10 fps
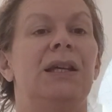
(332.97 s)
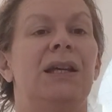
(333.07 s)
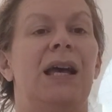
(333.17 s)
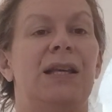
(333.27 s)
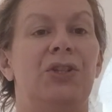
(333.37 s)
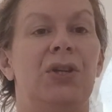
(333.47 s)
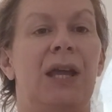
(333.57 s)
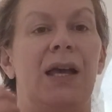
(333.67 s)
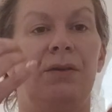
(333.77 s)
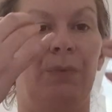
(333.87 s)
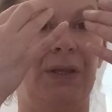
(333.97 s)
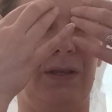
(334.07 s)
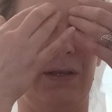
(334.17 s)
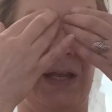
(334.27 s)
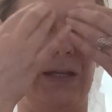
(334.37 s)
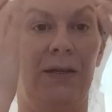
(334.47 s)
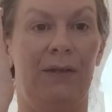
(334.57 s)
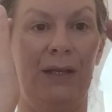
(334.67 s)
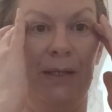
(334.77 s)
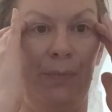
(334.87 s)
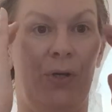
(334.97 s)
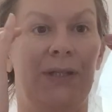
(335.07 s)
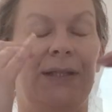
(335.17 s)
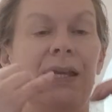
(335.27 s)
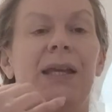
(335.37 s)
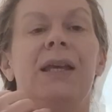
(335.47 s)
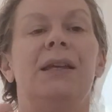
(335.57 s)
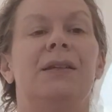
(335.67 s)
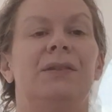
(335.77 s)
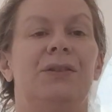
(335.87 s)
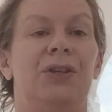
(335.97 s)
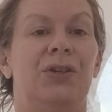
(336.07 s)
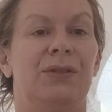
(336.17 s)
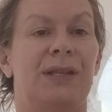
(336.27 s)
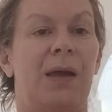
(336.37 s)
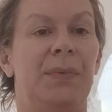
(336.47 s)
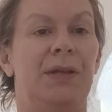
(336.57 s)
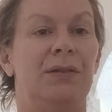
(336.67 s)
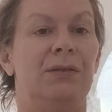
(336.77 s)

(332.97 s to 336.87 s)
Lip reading: as you can with any of these points here that you're tapping.